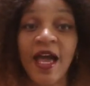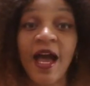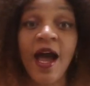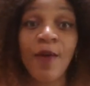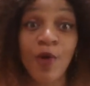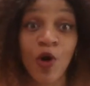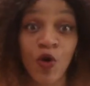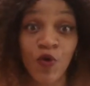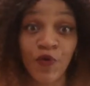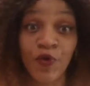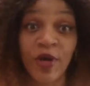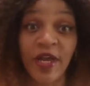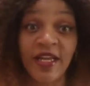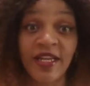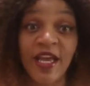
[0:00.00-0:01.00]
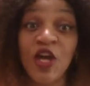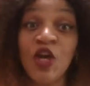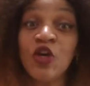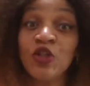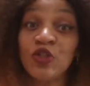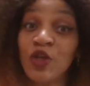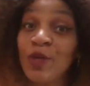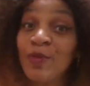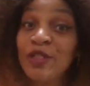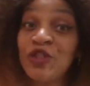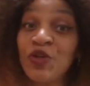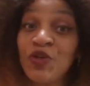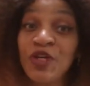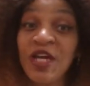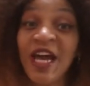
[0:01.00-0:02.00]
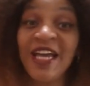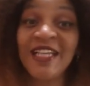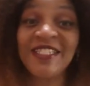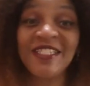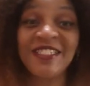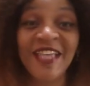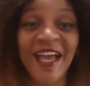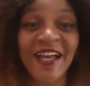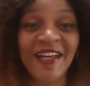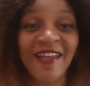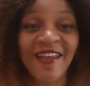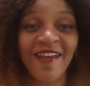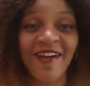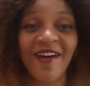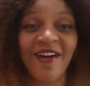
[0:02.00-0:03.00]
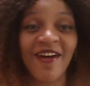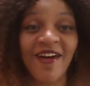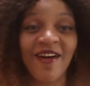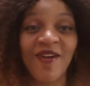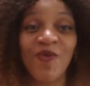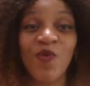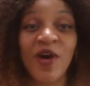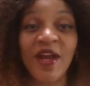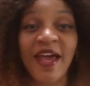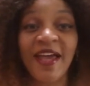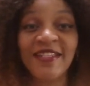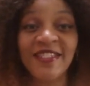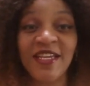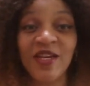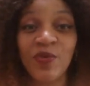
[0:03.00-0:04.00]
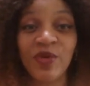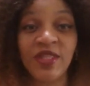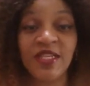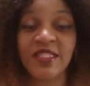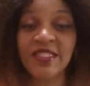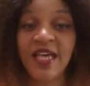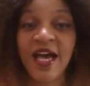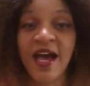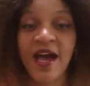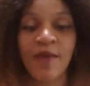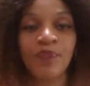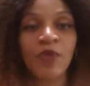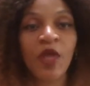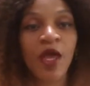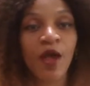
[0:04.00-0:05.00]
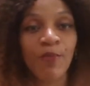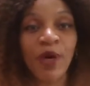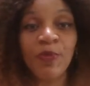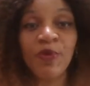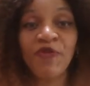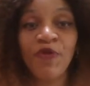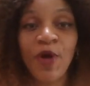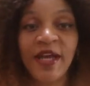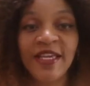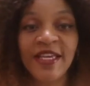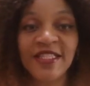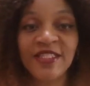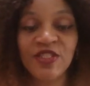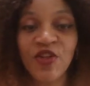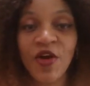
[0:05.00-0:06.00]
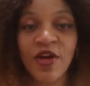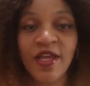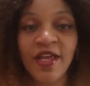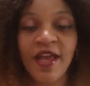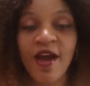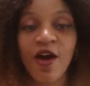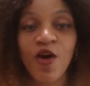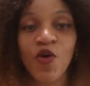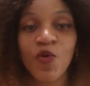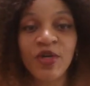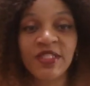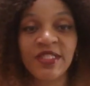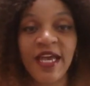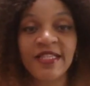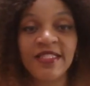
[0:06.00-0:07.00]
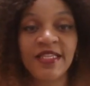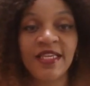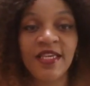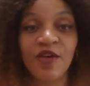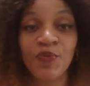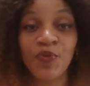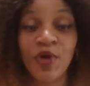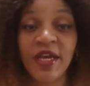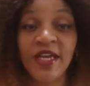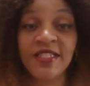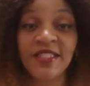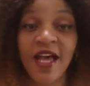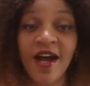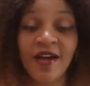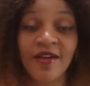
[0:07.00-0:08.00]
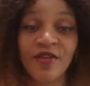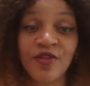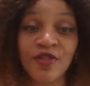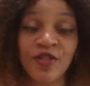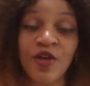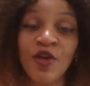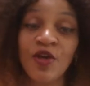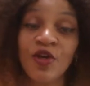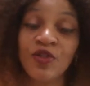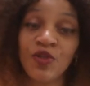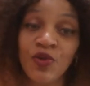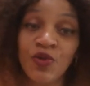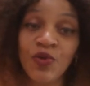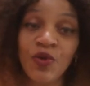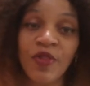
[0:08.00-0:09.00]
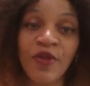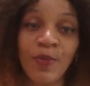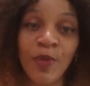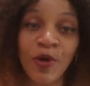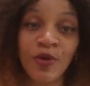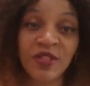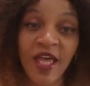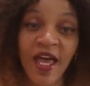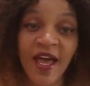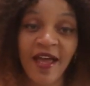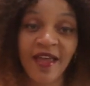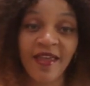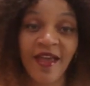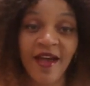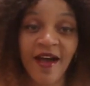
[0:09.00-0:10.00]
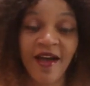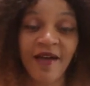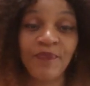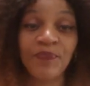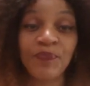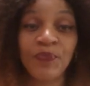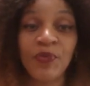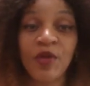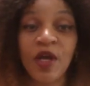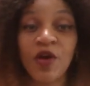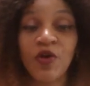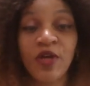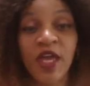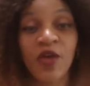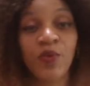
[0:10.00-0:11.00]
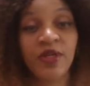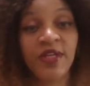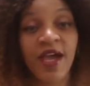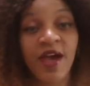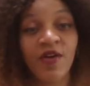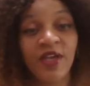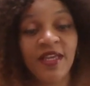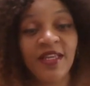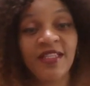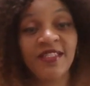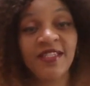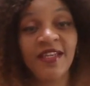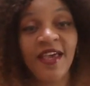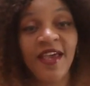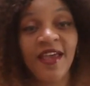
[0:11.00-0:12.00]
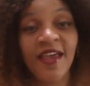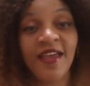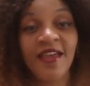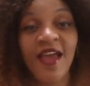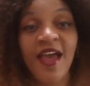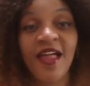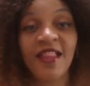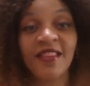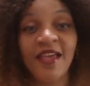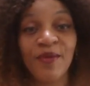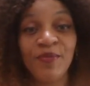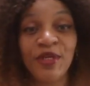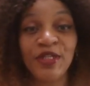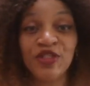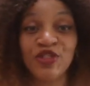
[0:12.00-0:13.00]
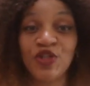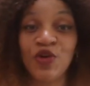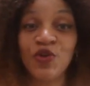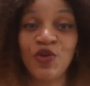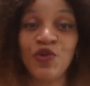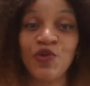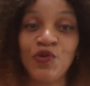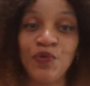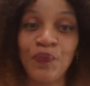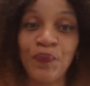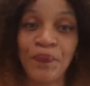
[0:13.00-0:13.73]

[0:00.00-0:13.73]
I'm over it. So let me show you guys exactly uh, what I did with this top. But before I get started, I always like to give praise honors to the Most High Yah. Okay, without any delay, let me show you.